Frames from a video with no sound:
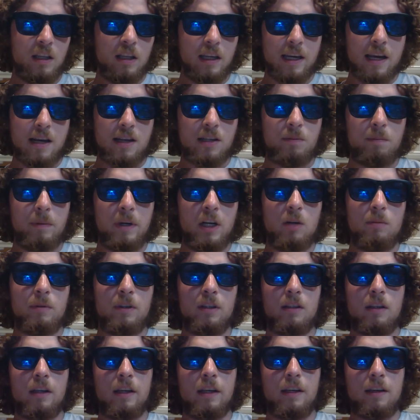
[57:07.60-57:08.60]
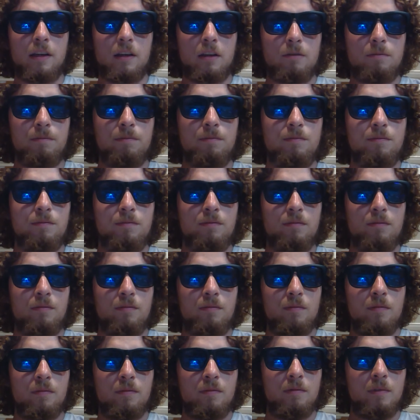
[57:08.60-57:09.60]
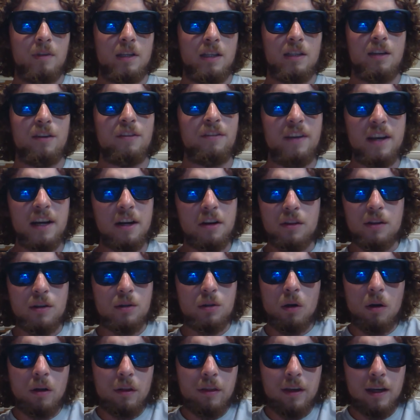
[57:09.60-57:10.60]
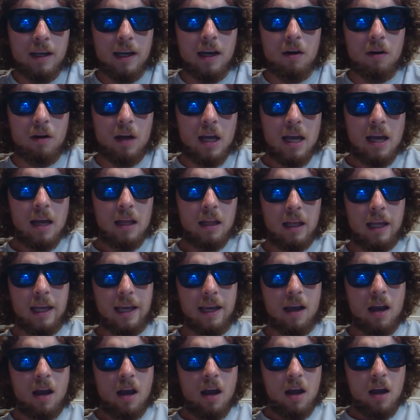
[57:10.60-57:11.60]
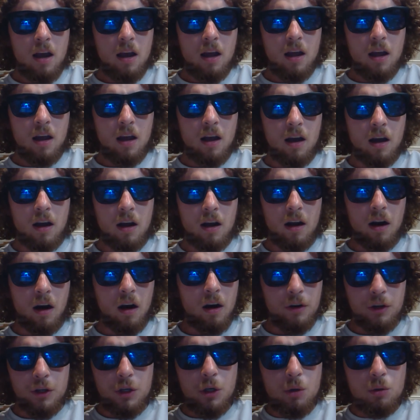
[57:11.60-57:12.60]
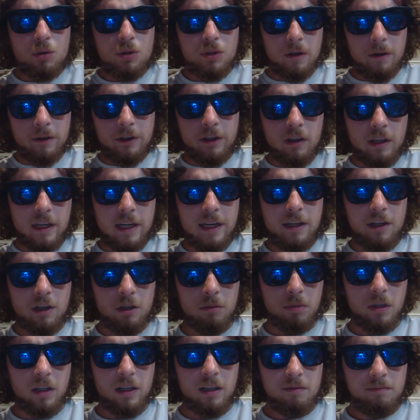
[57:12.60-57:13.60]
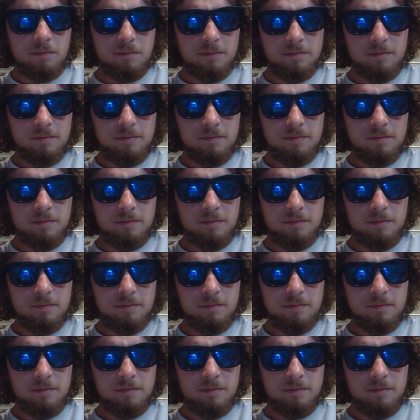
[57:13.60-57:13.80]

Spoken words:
experiment to figure this whole thing out. Like, are you circulating your blood?